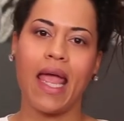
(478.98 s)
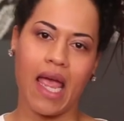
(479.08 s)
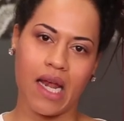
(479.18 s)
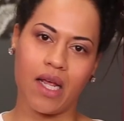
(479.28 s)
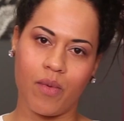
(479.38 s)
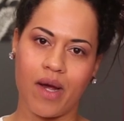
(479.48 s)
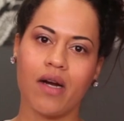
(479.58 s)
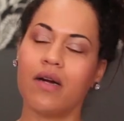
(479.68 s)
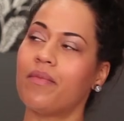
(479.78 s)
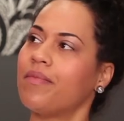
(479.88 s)
anywhere.
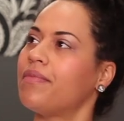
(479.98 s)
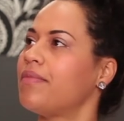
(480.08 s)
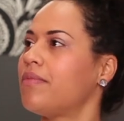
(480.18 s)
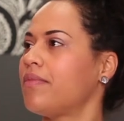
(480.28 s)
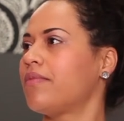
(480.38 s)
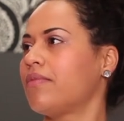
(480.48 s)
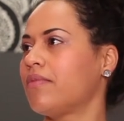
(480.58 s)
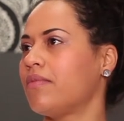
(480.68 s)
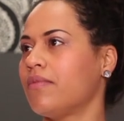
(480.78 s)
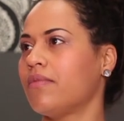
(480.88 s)

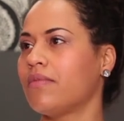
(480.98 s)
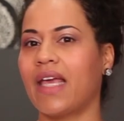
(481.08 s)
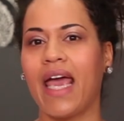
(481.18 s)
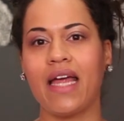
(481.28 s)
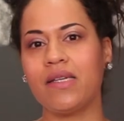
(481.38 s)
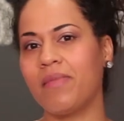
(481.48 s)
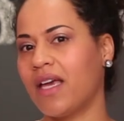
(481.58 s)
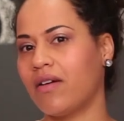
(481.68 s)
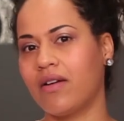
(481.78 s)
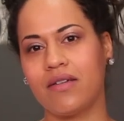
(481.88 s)
Candy
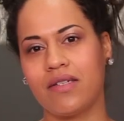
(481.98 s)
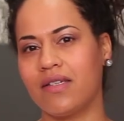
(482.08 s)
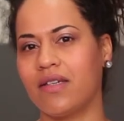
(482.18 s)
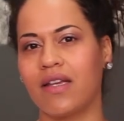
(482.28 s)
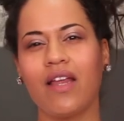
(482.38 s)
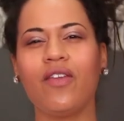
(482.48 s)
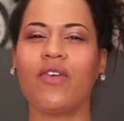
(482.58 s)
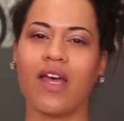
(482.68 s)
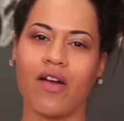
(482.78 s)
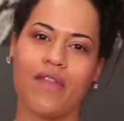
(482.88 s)
makers, can you
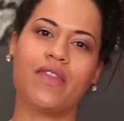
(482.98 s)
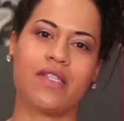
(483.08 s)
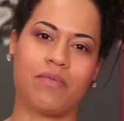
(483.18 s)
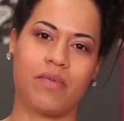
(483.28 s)
get on this,